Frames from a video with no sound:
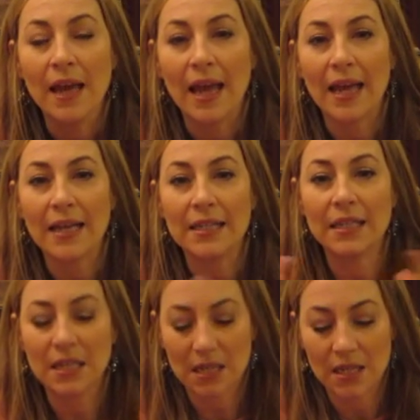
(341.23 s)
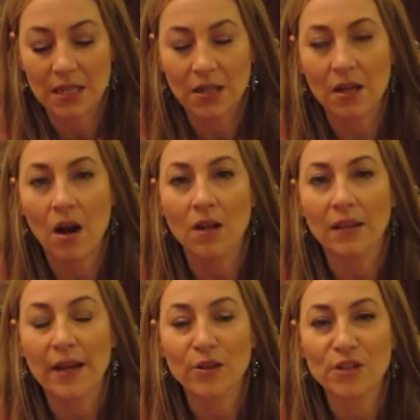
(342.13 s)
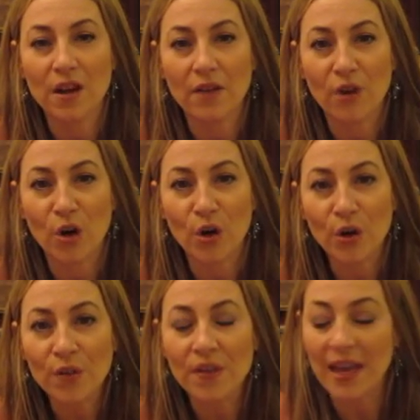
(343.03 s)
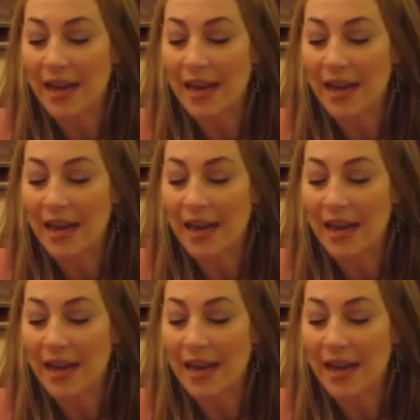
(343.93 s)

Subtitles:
and in our layers of our Earth,